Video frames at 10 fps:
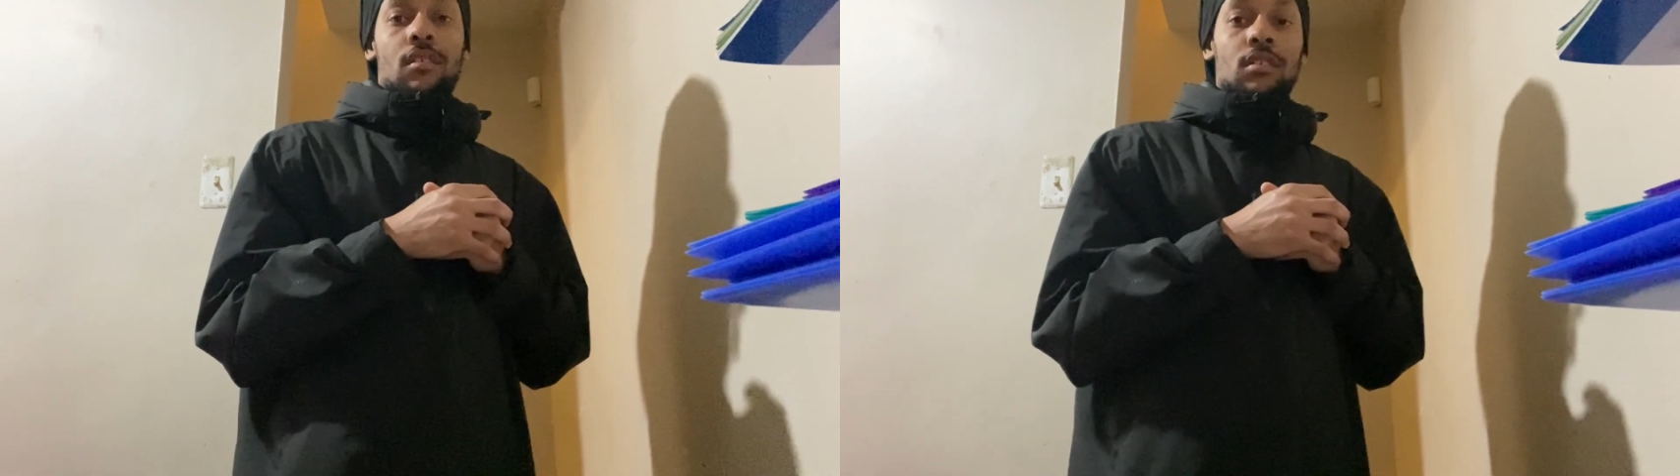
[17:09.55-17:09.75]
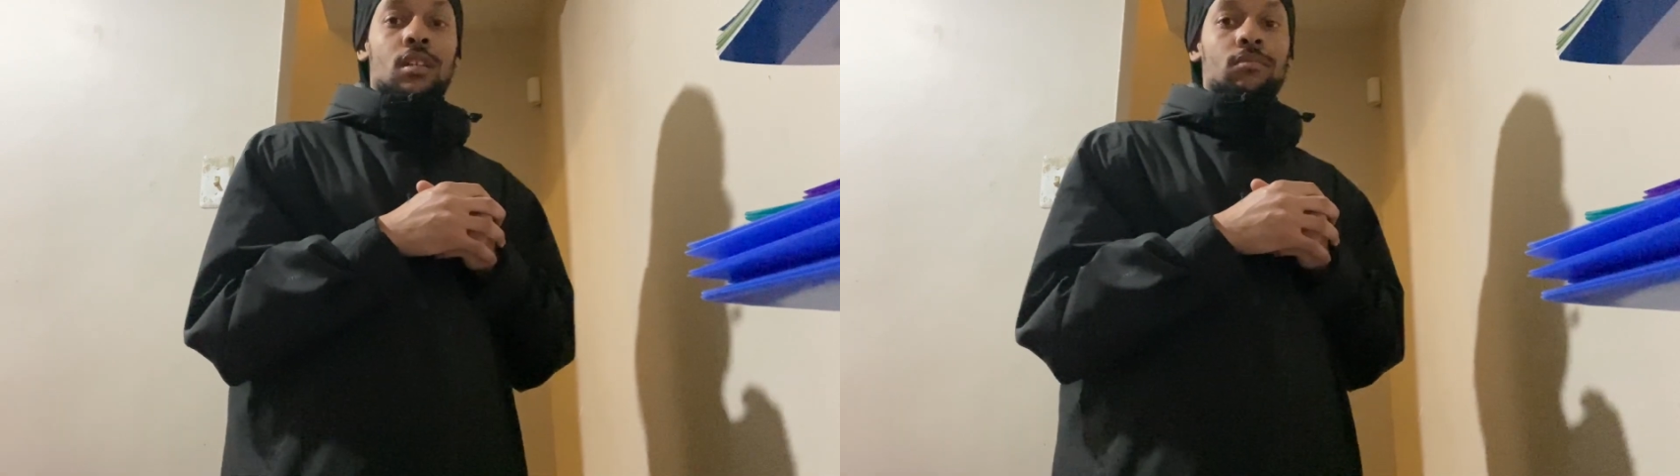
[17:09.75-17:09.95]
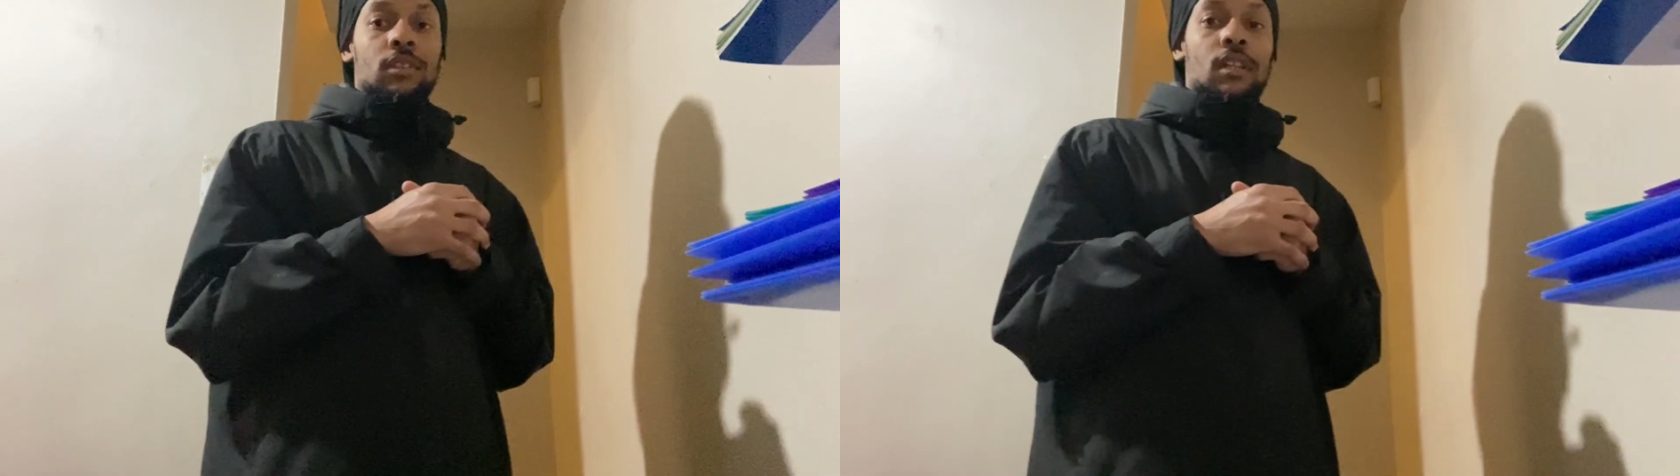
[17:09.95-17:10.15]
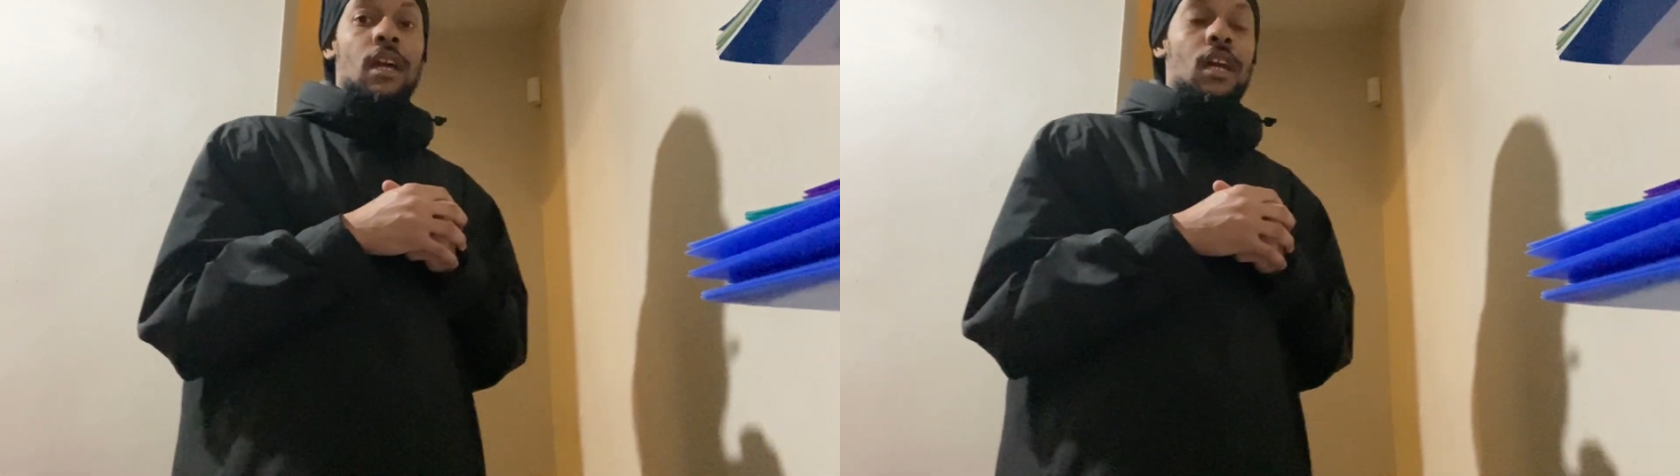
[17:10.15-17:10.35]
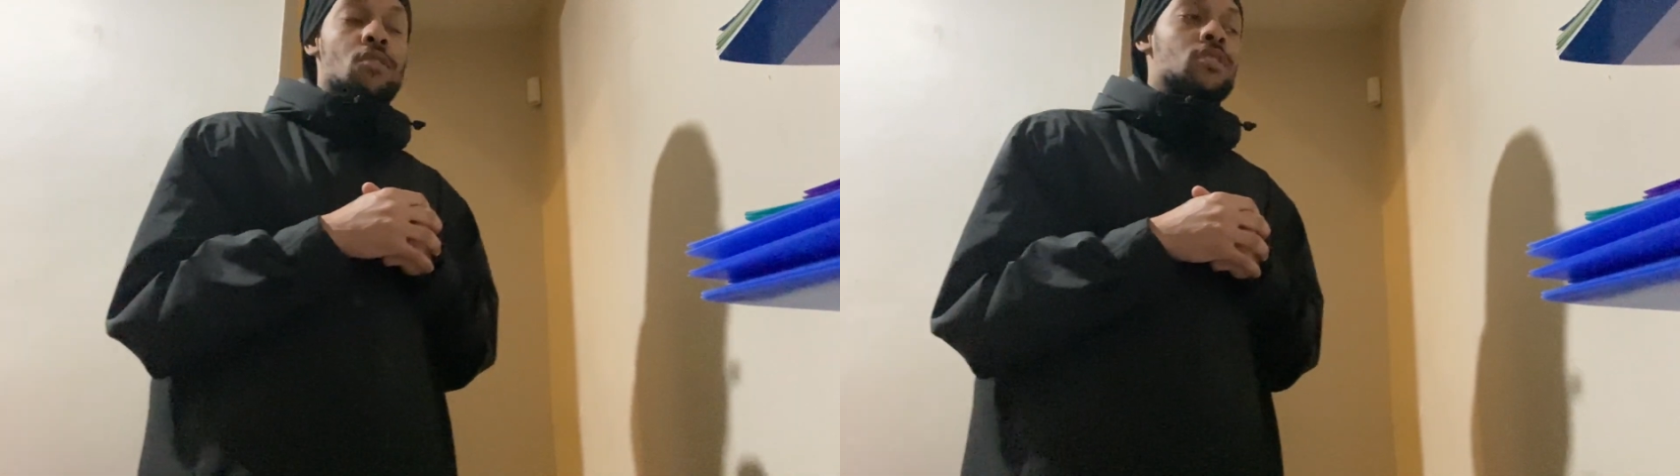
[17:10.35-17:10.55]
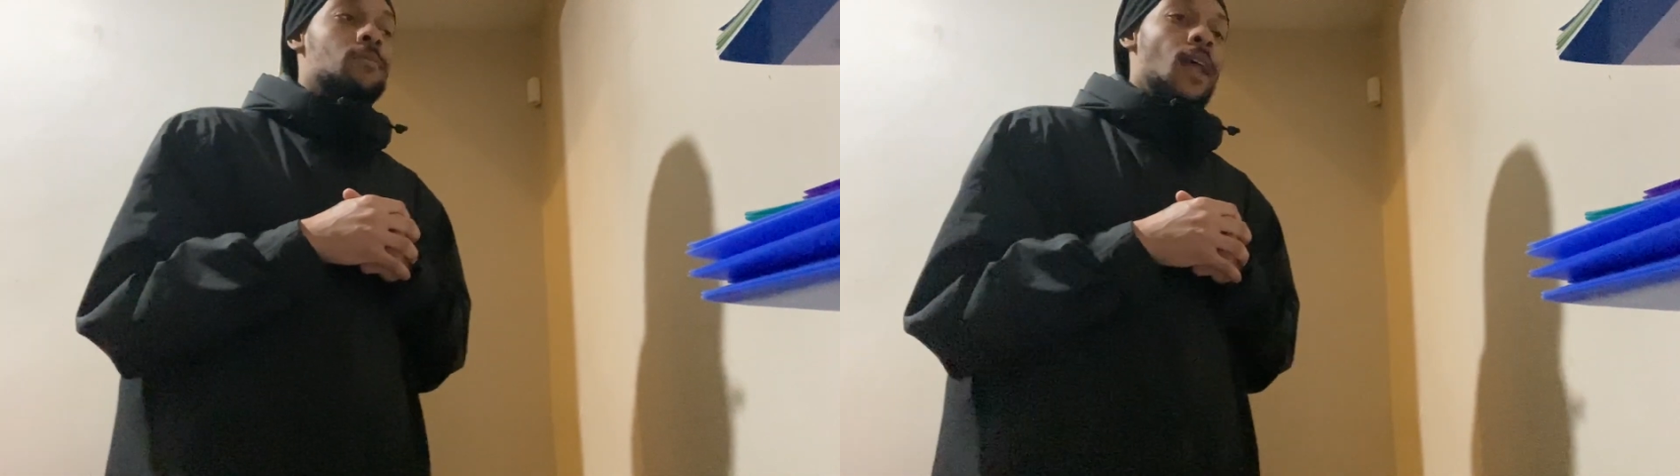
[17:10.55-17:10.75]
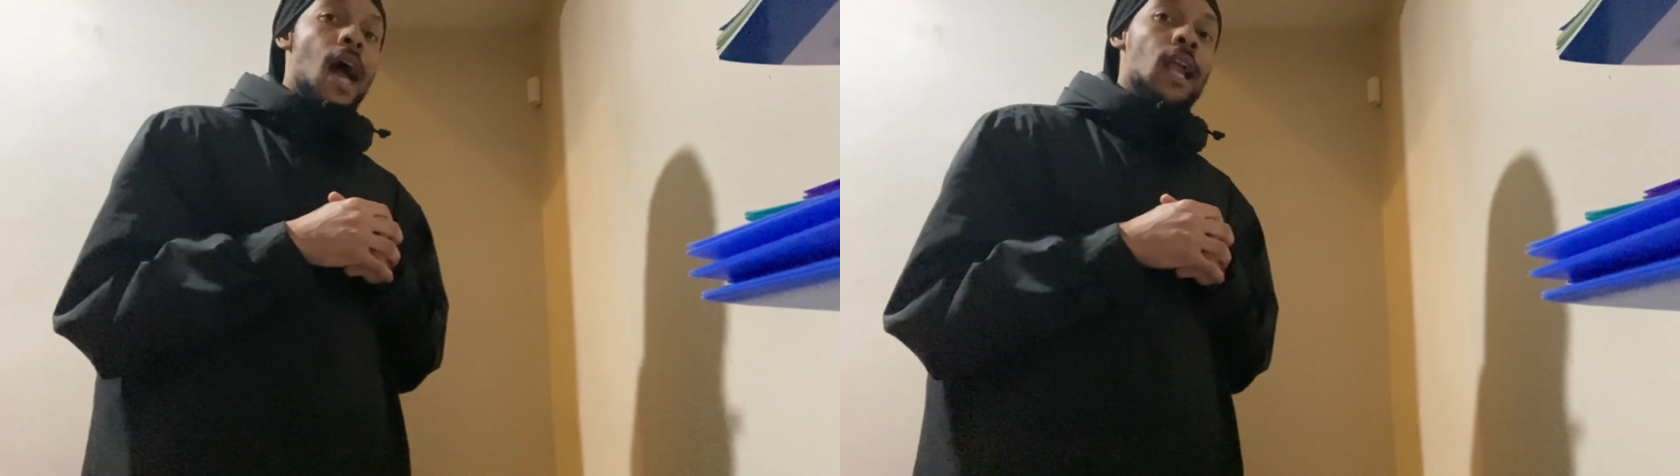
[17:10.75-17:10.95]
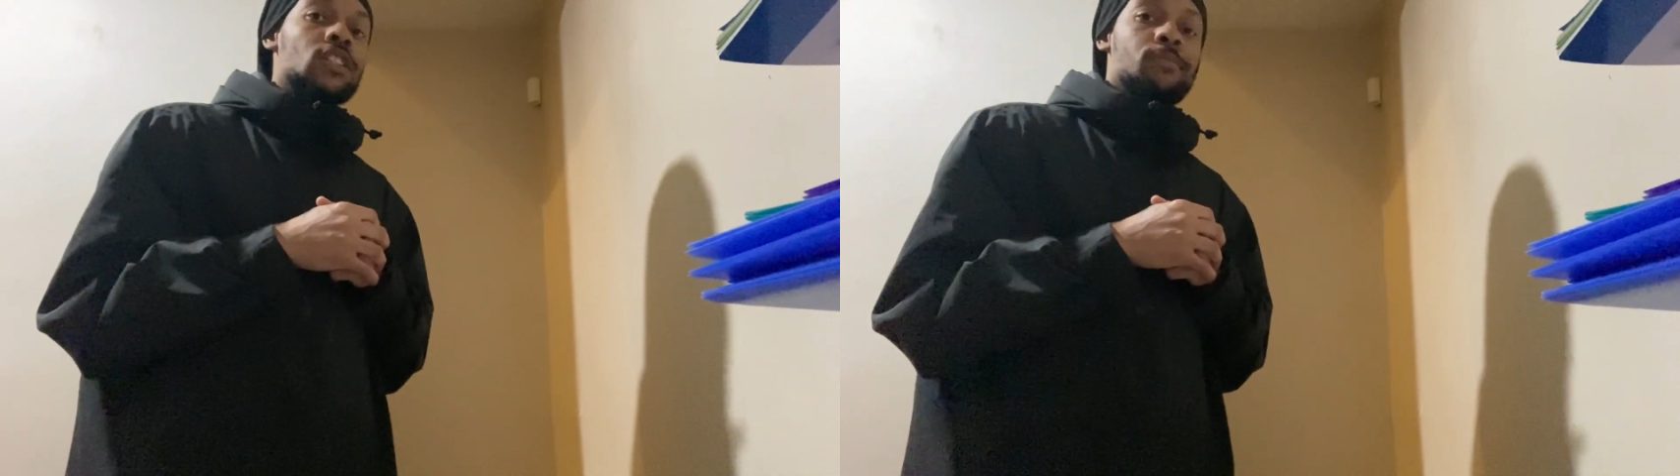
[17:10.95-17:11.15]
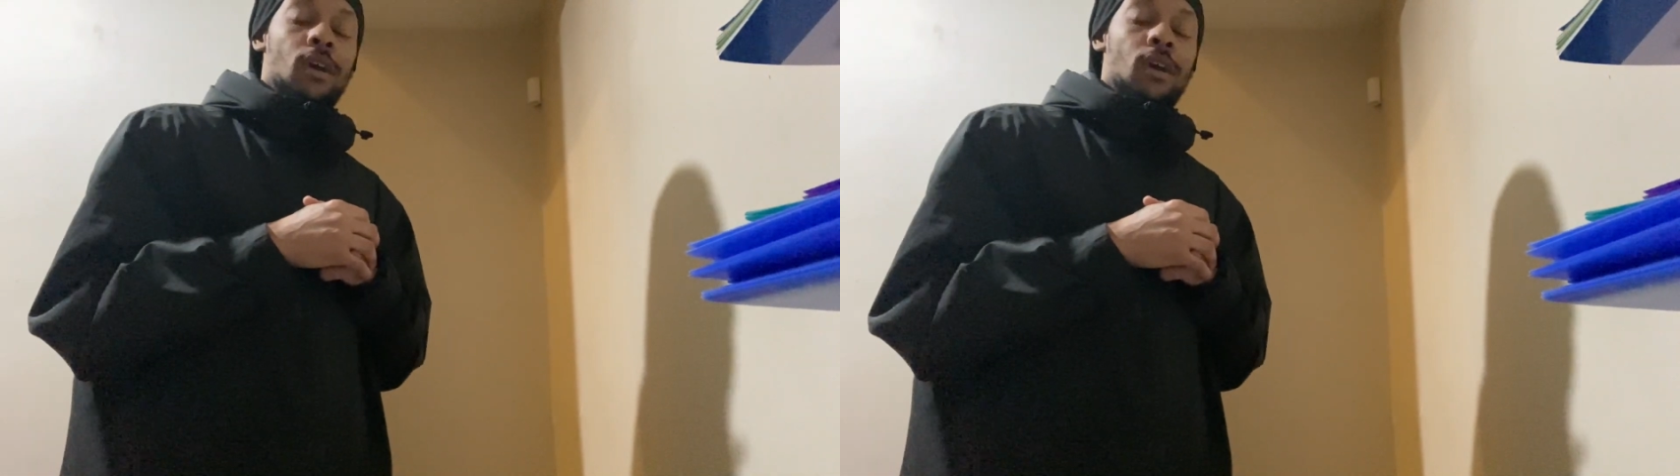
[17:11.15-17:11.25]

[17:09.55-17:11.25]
You know what I'm saying? They give you some knowledge,